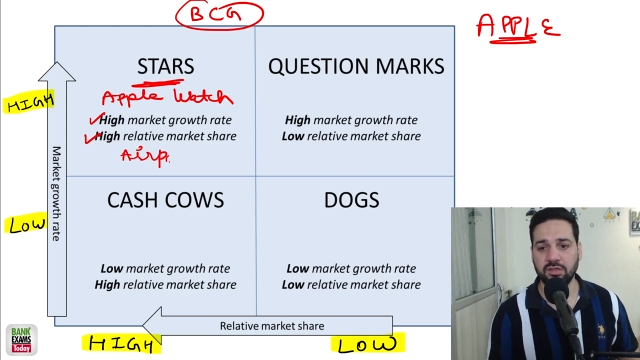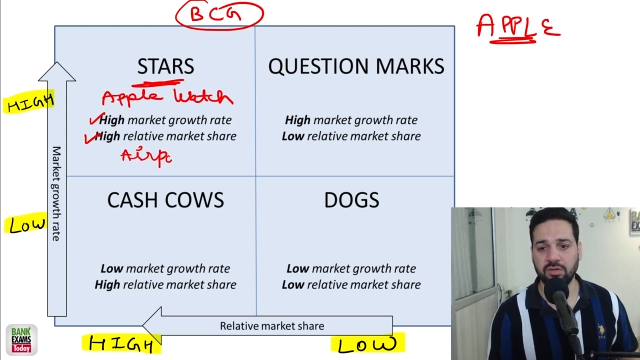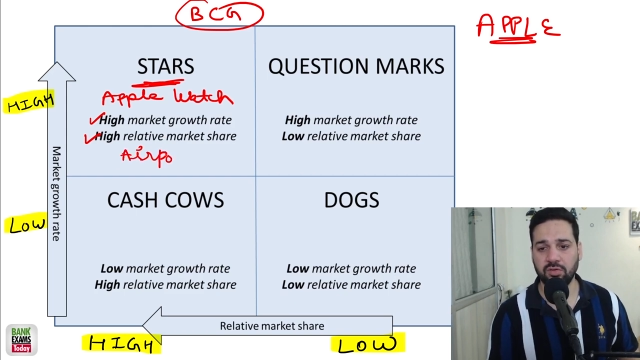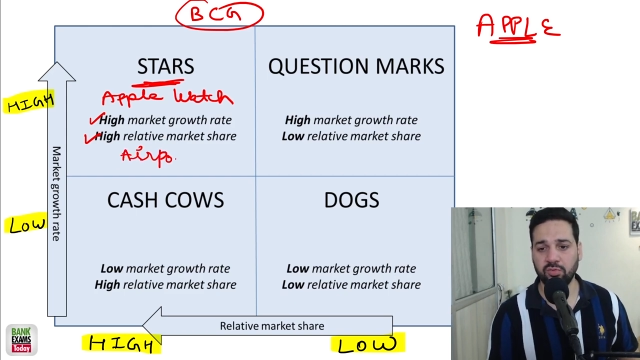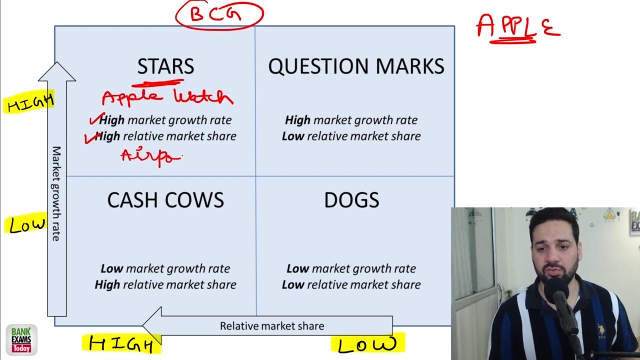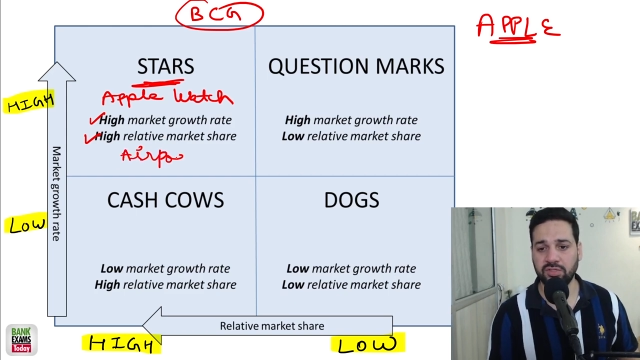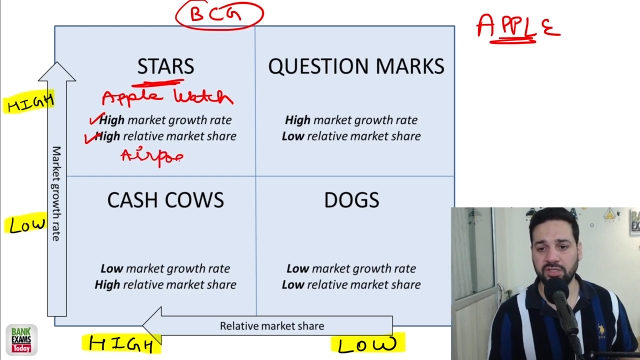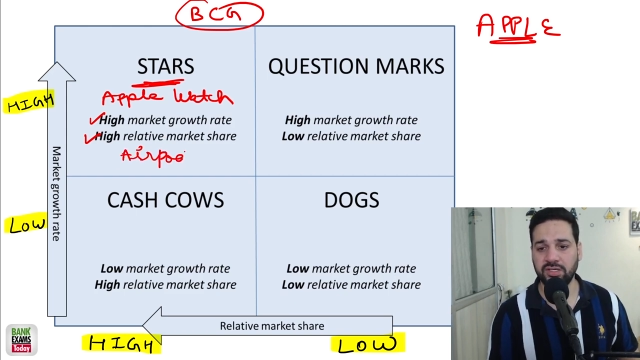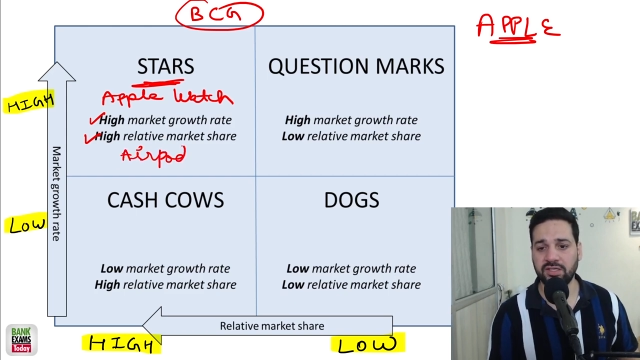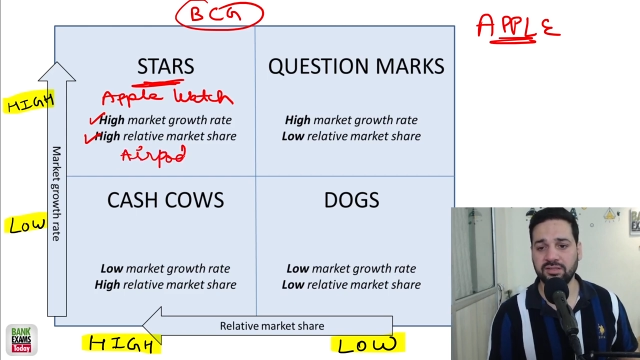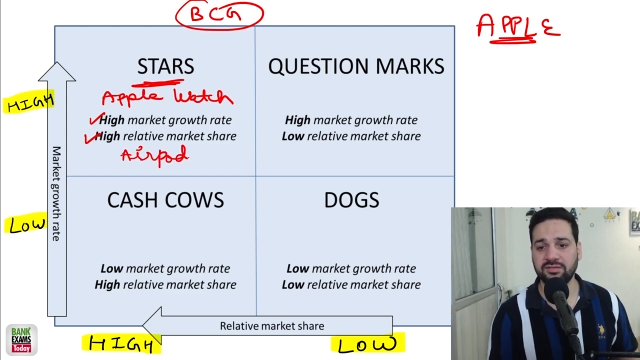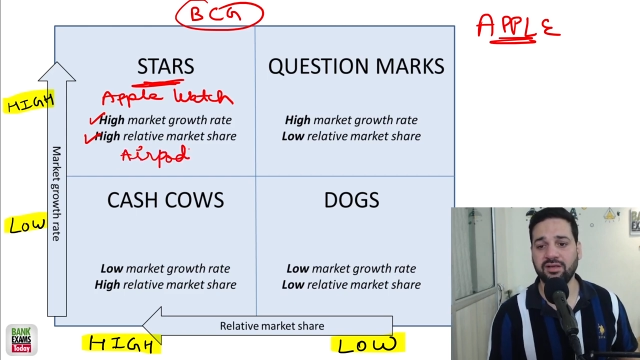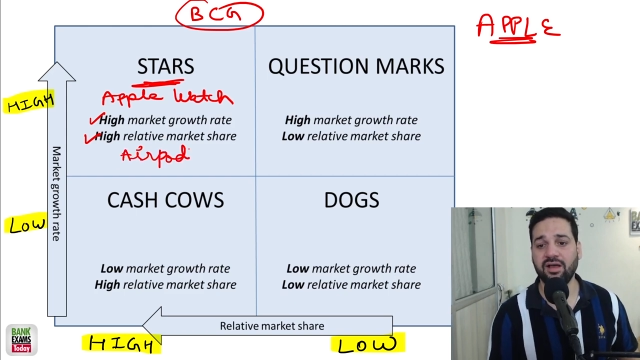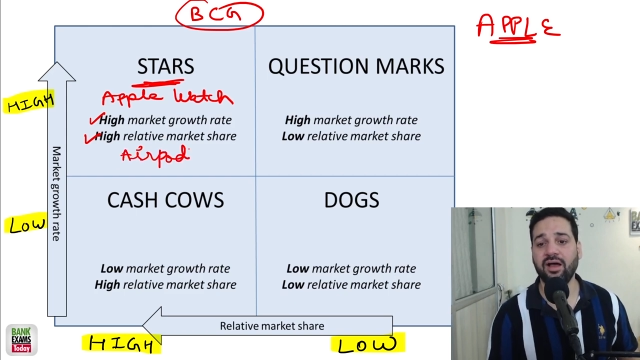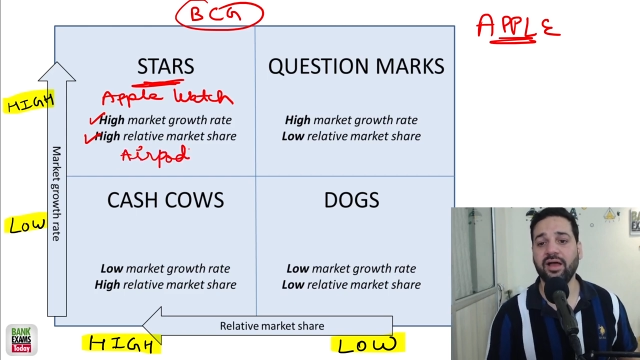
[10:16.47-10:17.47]
Growth rate
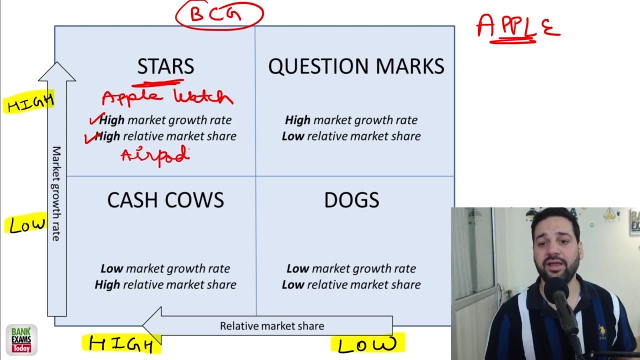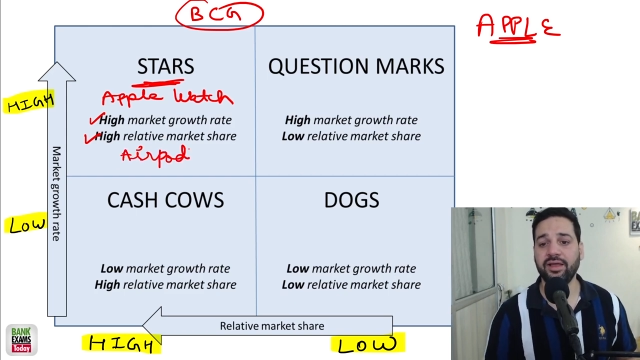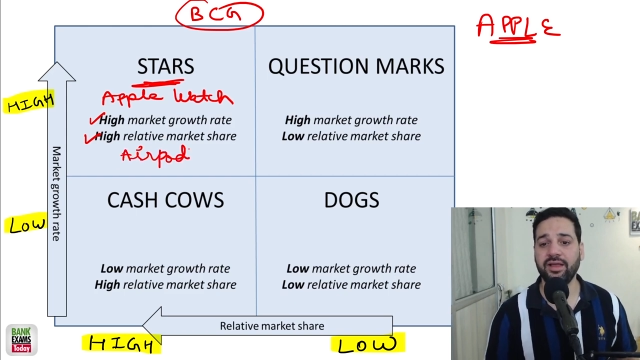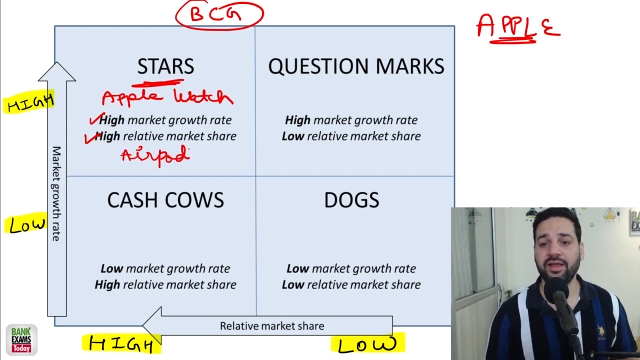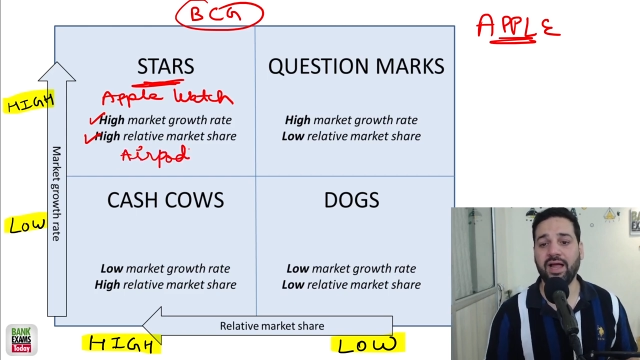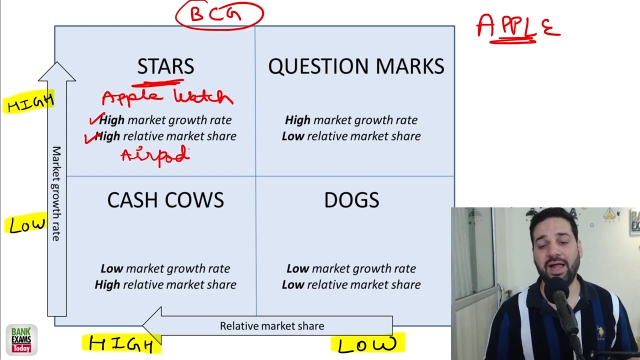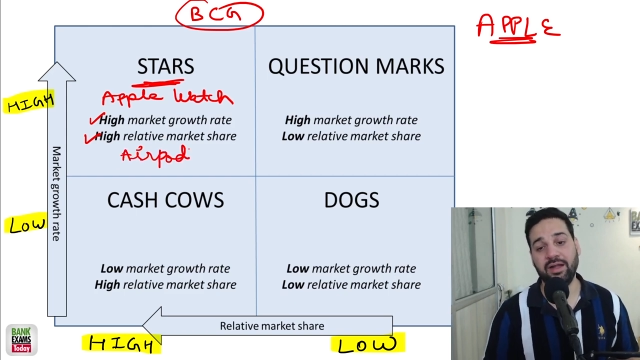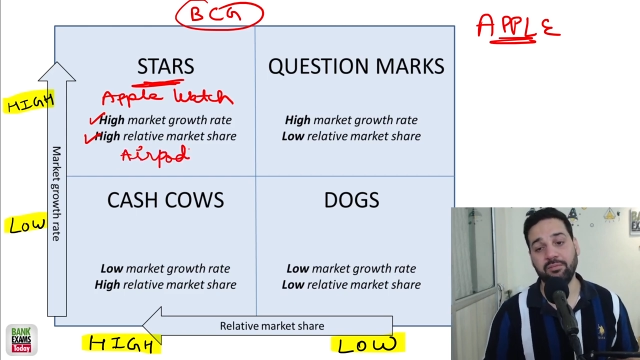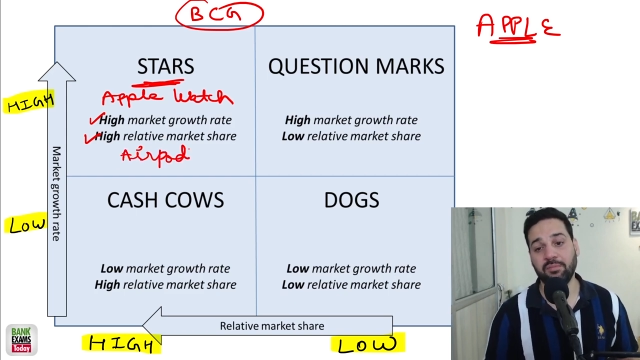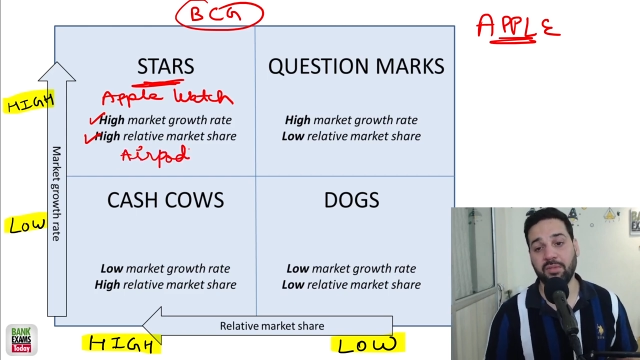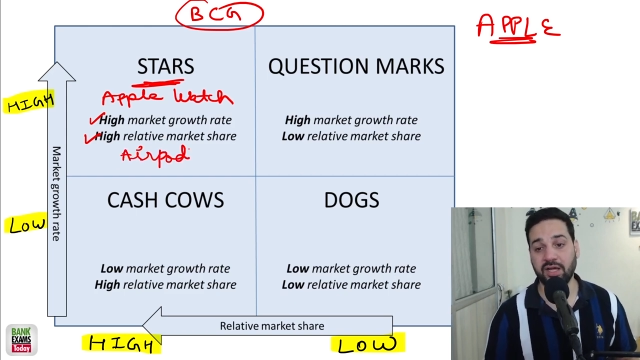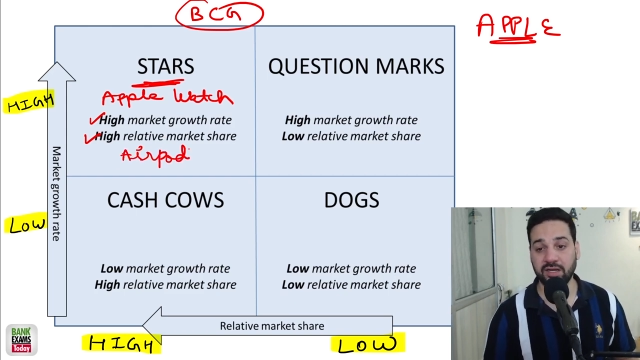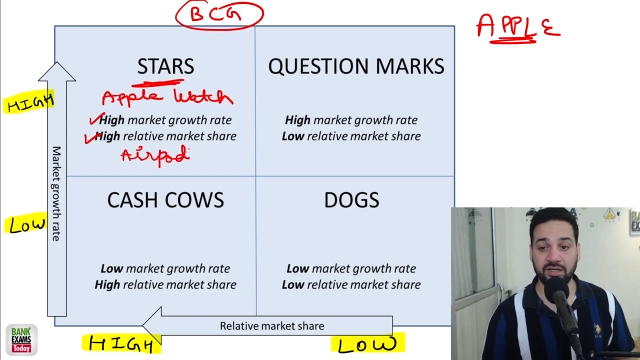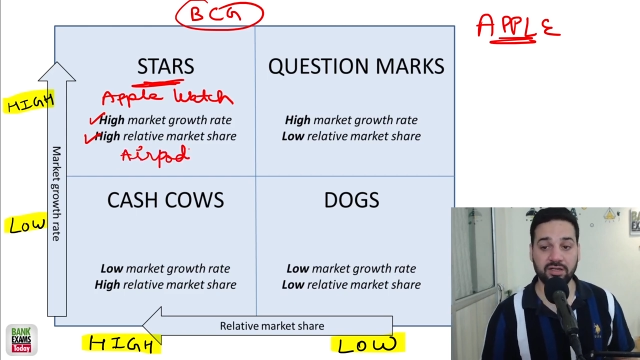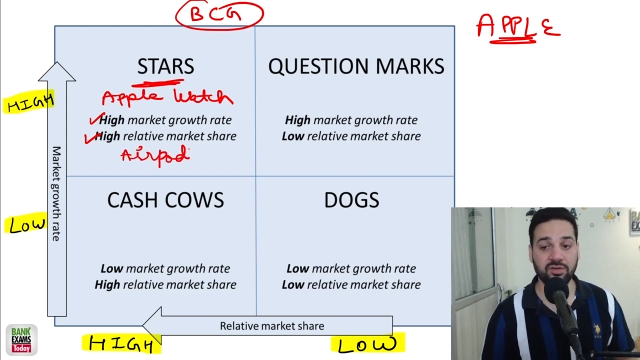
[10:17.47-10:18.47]
is high and
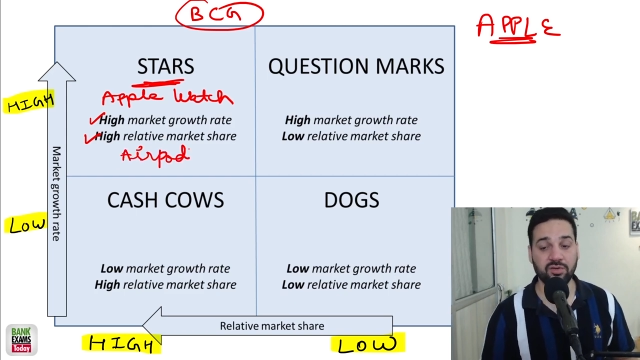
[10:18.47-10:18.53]
market